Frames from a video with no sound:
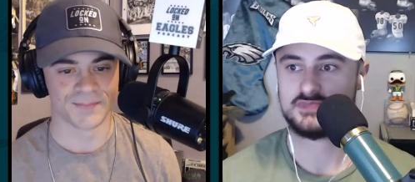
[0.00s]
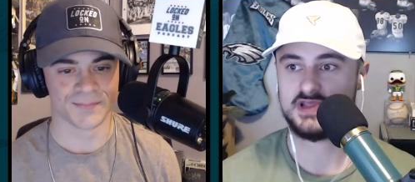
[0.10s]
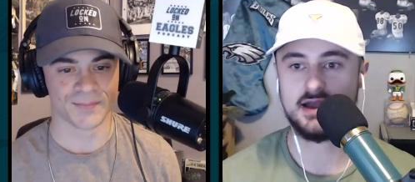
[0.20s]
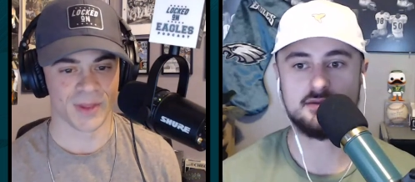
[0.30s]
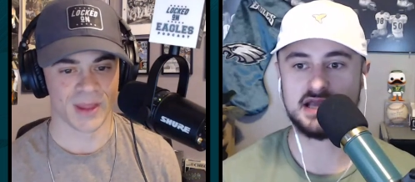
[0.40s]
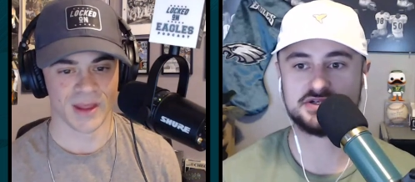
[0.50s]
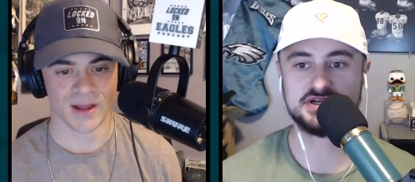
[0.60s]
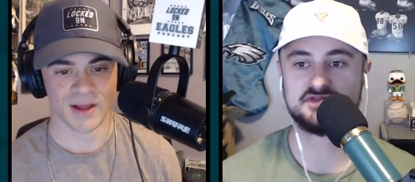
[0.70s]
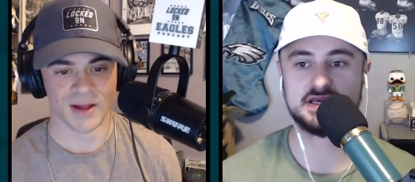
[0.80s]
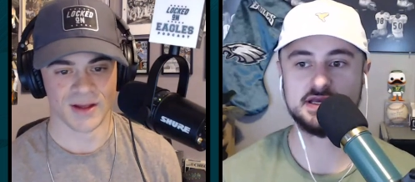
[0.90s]
Speaker 1: Yeah, imagine
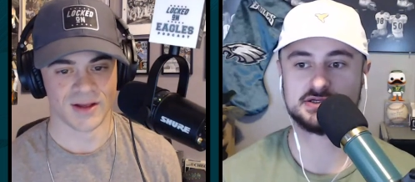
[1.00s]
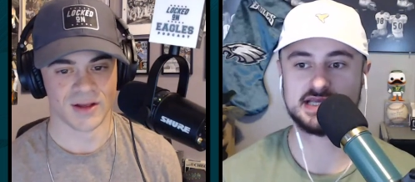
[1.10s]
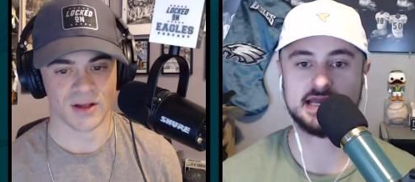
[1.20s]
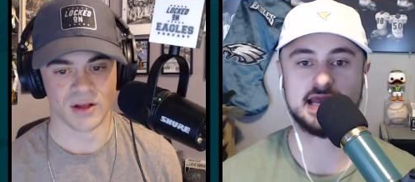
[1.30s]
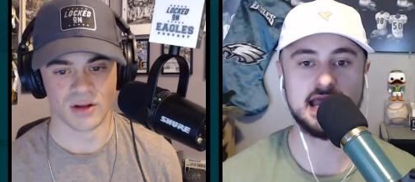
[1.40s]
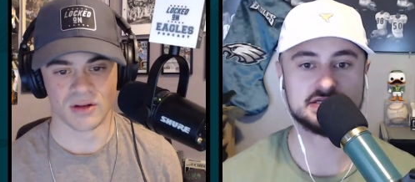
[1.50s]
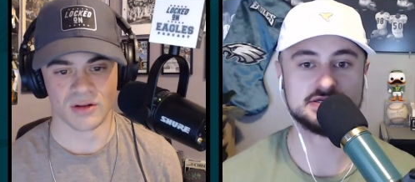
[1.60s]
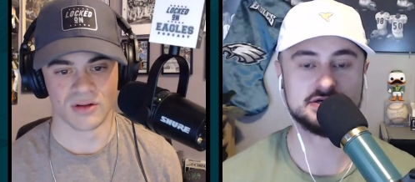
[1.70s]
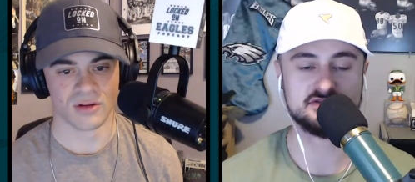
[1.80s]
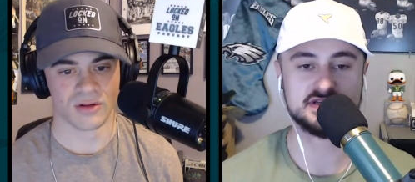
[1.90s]
if the Eagles had as
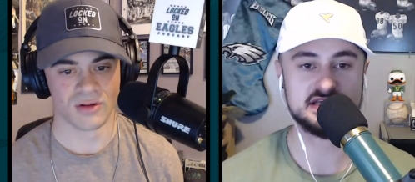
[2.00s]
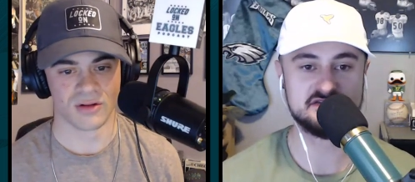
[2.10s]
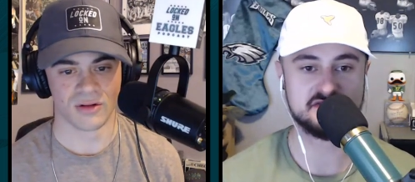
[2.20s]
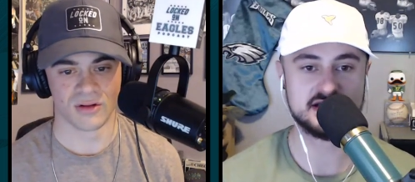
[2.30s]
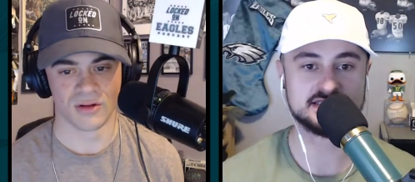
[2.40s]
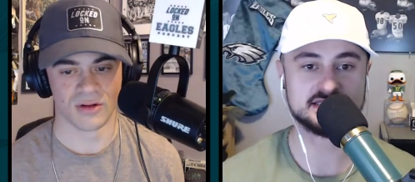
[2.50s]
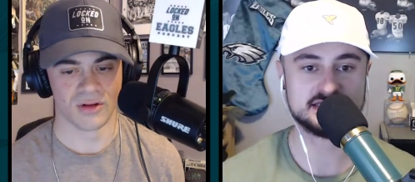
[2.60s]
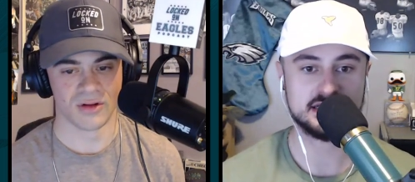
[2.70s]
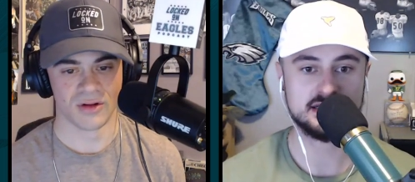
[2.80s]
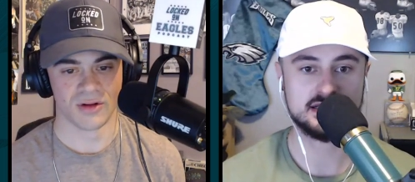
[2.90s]
good of a defense
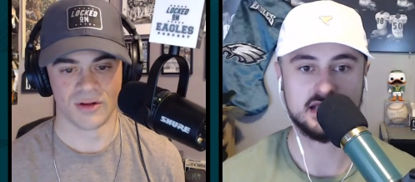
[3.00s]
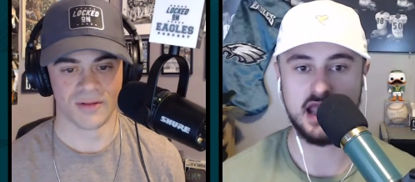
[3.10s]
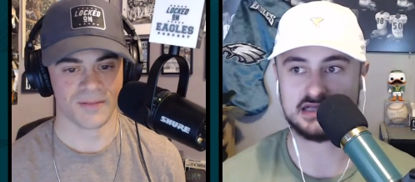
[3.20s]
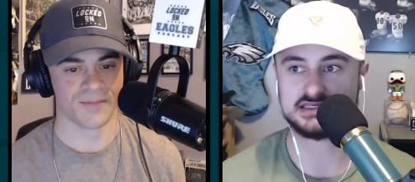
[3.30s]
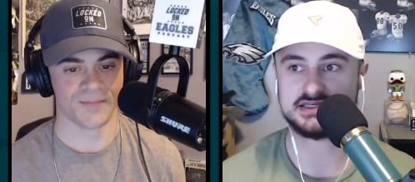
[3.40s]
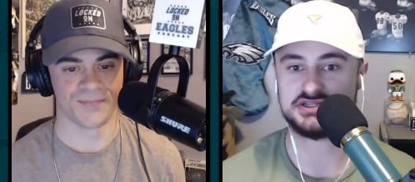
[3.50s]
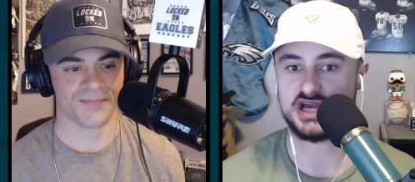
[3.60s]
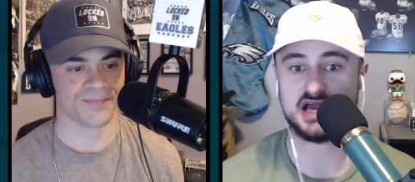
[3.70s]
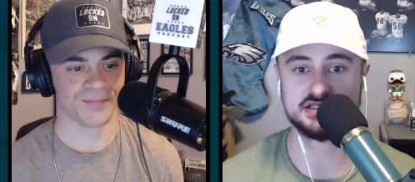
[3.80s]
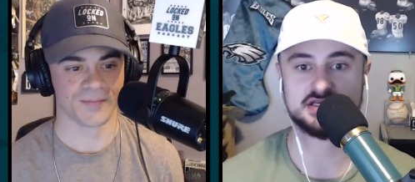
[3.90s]
as the
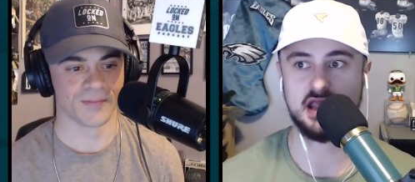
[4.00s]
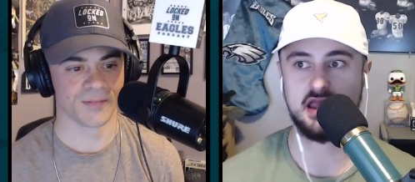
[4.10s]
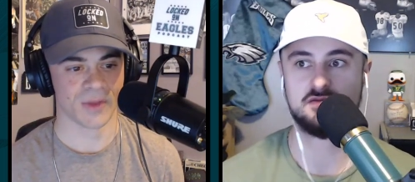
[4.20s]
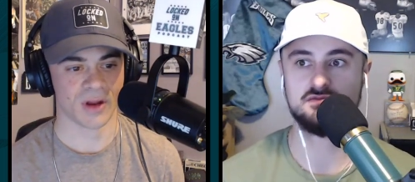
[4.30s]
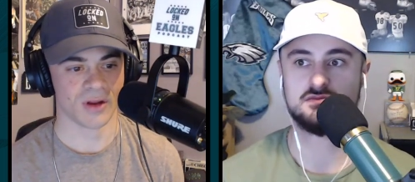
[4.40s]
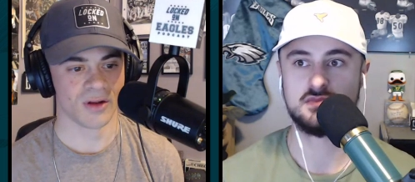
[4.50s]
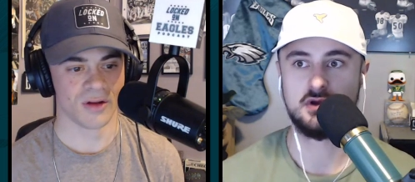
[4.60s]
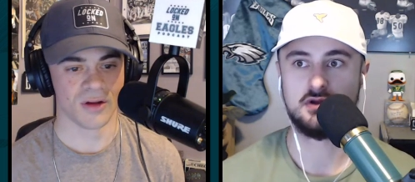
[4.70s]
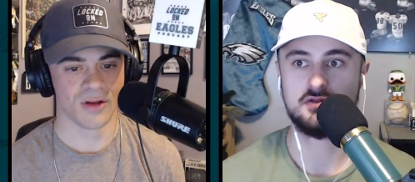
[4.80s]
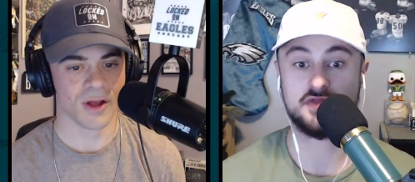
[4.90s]
Jets and
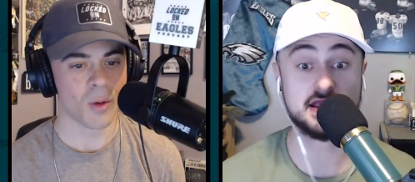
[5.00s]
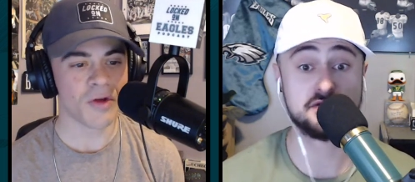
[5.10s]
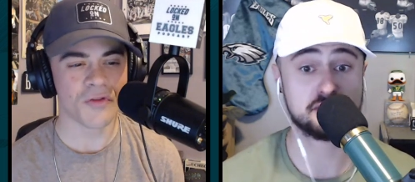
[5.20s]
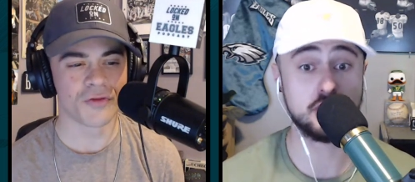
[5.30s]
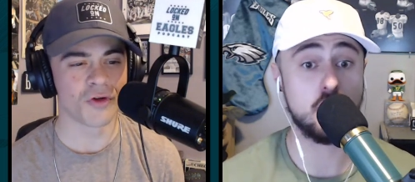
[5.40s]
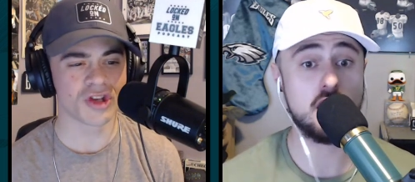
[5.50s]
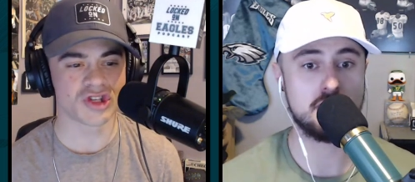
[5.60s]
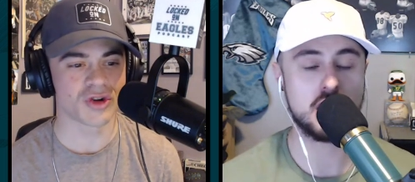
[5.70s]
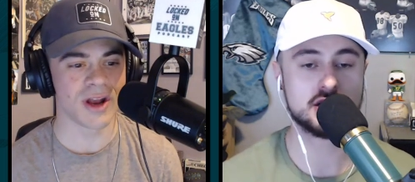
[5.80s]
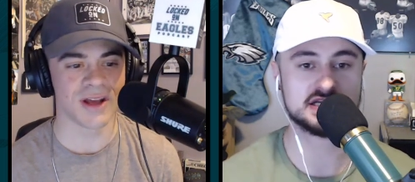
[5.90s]
like, they could throw out
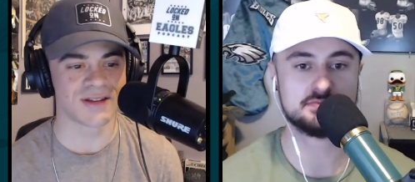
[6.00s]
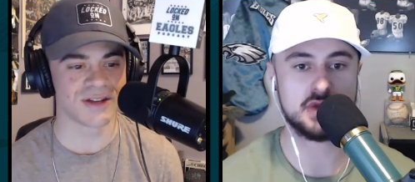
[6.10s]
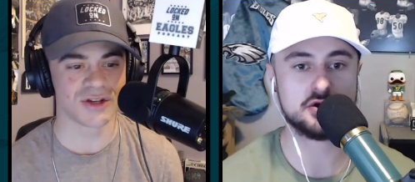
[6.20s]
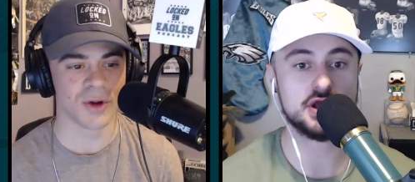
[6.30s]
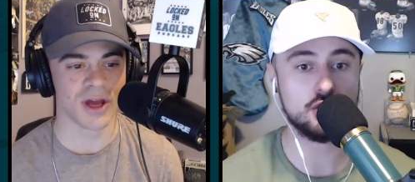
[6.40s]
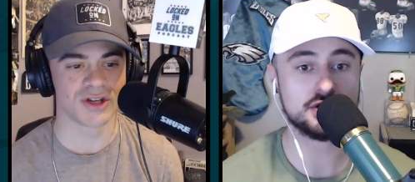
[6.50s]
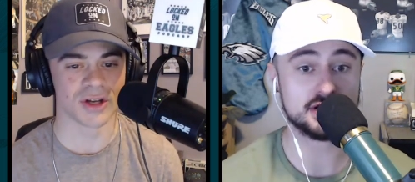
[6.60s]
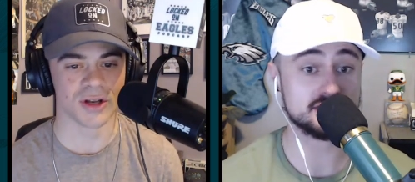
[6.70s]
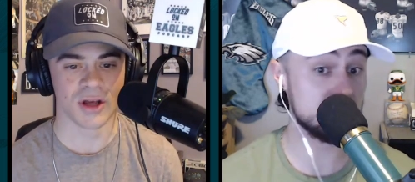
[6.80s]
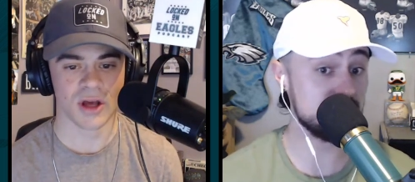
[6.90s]
Marcus situation. Mariota.
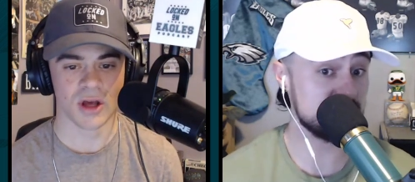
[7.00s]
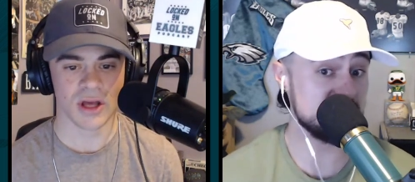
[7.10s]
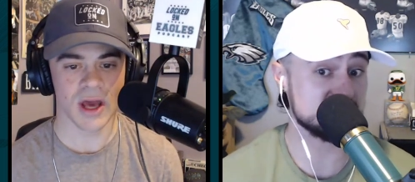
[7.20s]
That would be yeah.